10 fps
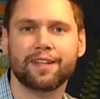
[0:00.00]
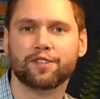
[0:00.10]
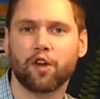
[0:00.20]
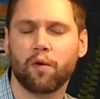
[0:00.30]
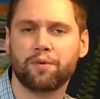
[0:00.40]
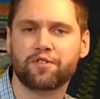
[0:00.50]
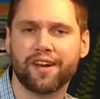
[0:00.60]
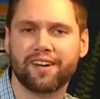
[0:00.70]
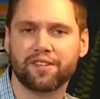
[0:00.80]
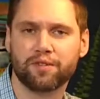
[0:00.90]
So I hope you
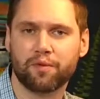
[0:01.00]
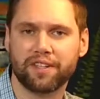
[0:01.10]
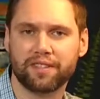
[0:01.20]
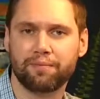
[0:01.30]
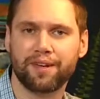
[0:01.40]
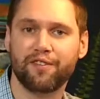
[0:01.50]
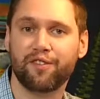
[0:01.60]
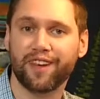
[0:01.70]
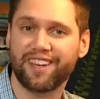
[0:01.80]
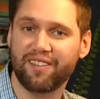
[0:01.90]
try out this recipe, and if
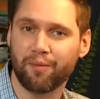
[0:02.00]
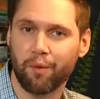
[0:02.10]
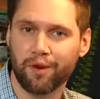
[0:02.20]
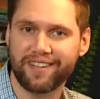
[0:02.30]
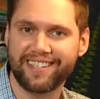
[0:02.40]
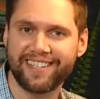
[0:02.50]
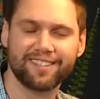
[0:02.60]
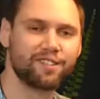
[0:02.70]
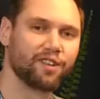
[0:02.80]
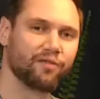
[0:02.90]
you'd like even more
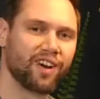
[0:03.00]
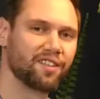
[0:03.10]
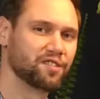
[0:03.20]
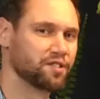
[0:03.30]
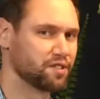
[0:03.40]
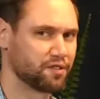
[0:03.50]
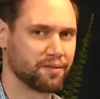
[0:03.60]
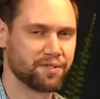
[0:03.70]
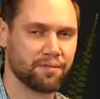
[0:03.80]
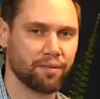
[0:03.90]
details, you can find those in the
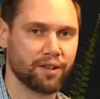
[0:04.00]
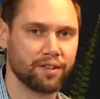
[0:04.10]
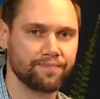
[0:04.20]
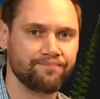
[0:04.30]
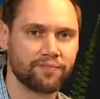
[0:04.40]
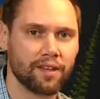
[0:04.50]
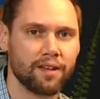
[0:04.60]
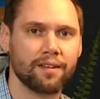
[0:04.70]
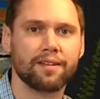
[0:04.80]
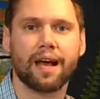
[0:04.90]
description below.
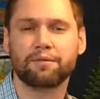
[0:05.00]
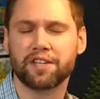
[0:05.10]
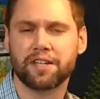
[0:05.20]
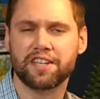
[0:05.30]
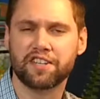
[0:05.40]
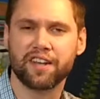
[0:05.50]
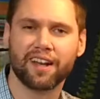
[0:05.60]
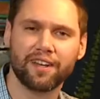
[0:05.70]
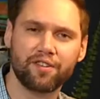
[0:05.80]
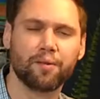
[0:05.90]
I'm Jake Tysiak, and
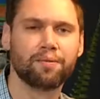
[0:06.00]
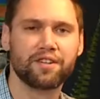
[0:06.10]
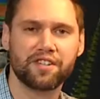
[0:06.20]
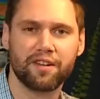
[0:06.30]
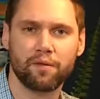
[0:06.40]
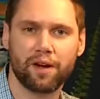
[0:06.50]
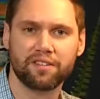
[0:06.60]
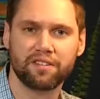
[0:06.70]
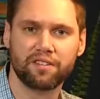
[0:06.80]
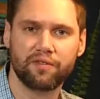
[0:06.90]
I do appreciate you
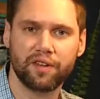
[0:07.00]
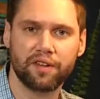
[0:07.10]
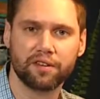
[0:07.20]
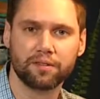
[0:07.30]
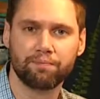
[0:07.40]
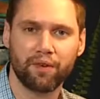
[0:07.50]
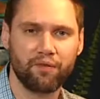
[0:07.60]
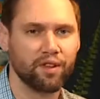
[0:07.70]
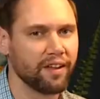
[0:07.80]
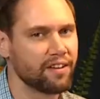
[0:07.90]
watching these videos.
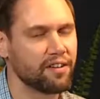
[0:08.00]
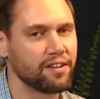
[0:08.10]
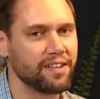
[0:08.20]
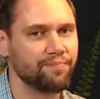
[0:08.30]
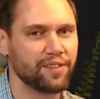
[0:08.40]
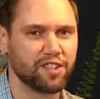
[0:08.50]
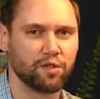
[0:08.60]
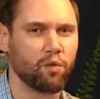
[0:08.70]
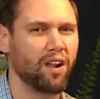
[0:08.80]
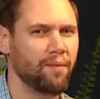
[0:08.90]
If you like cooking and
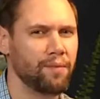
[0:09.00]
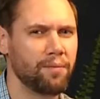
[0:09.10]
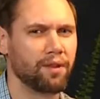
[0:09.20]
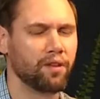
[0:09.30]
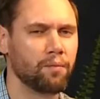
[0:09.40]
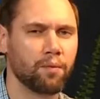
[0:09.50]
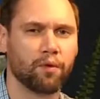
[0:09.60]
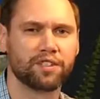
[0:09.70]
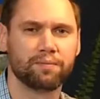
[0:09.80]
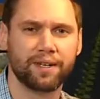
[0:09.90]
just want maybe a little bit
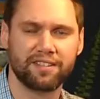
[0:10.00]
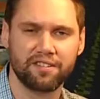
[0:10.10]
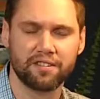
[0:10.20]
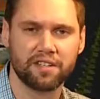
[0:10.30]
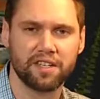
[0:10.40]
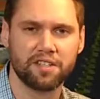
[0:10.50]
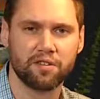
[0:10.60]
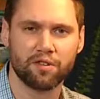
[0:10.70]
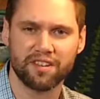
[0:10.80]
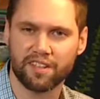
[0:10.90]
more space in your
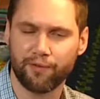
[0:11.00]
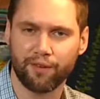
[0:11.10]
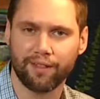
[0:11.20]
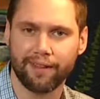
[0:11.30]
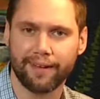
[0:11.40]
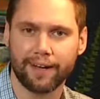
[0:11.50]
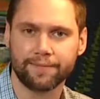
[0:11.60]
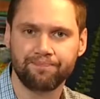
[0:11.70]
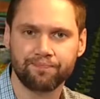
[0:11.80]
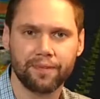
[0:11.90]
kitchen or a different
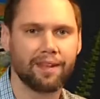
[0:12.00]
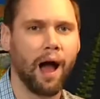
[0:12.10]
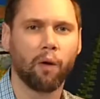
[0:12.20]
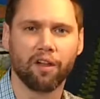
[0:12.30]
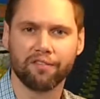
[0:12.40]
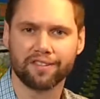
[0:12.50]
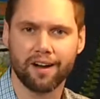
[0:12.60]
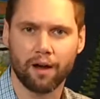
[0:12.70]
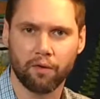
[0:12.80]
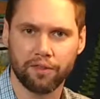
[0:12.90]
layout, I would love to
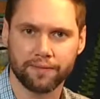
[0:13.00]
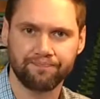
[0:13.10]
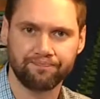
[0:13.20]
talk with you.